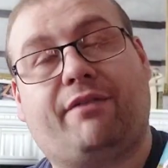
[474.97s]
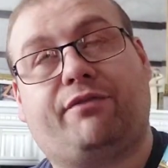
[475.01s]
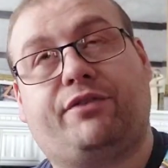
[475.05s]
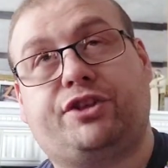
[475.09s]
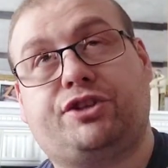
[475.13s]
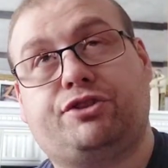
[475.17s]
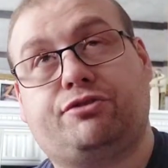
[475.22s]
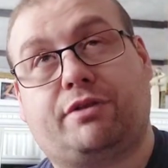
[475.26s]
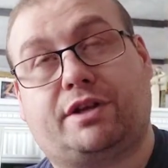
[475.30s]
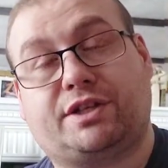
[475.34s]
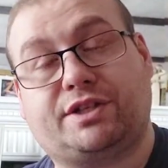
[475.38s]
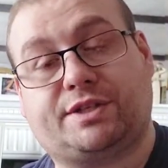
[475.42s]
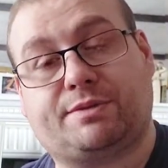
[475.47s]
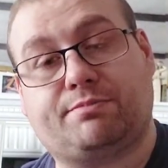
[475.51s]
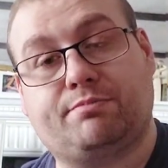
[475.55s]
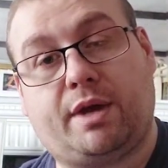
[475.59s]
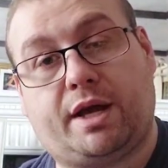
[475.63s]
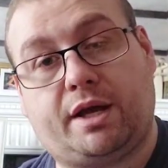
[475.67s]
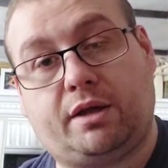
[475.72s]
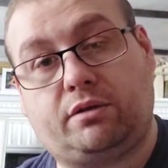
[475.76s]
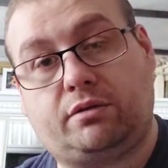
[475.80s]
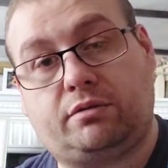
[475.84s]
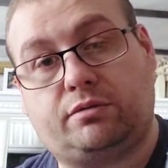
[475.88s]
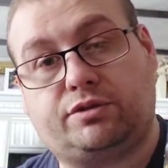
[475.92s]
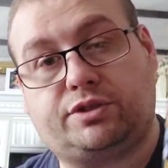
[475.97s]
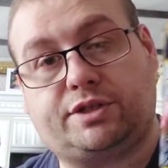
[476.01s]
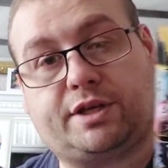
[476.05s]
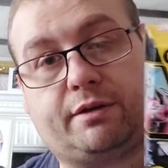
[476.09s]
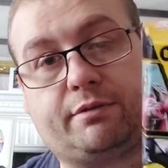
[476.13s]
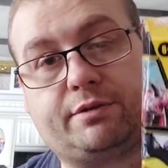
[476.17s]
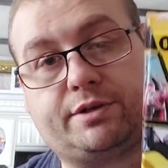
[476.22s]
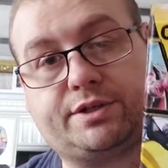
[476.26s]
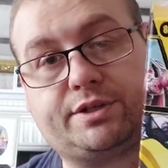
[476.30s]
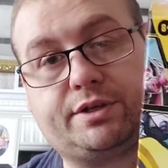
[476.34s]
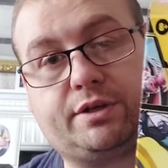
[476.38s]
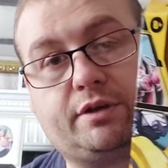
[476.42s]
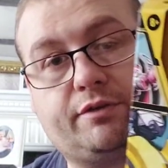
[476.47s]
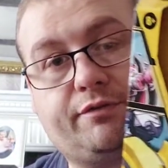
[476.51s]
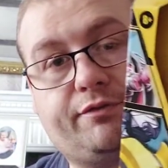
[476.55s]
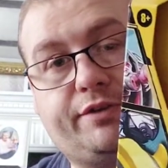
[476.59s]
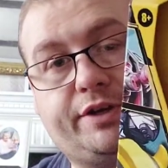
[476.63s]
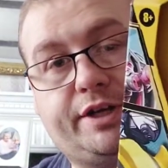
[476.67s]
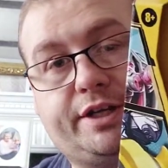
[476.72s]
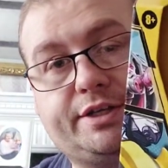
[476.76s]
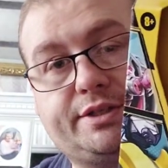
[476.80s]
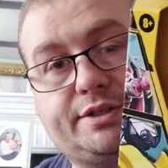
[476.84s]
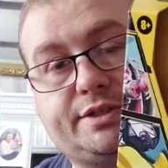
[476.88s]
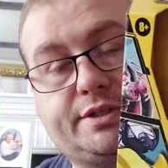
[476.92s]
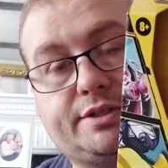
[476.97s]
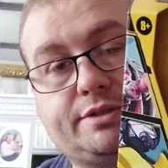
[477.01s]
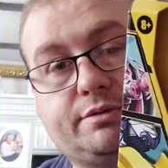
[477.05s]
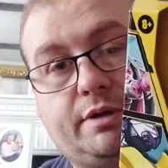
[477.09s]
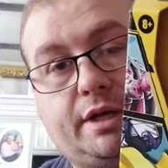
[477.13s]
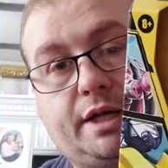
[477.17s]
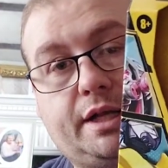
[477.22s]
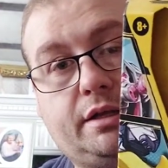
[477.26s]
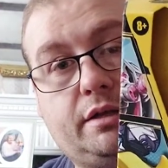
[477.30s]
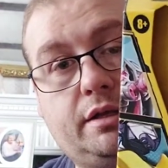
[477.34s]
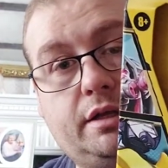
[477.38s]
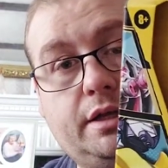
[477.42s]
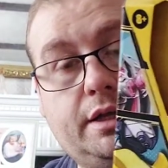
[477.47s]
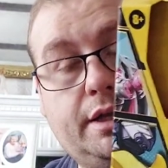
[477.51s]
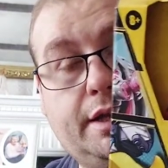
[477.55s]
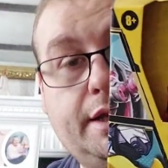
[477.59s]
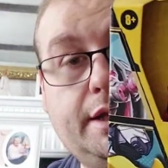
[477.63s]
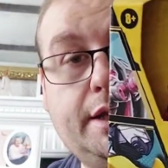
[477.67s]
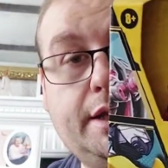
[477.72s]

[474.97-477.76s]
have the Transmetal Pterosaur figures as well.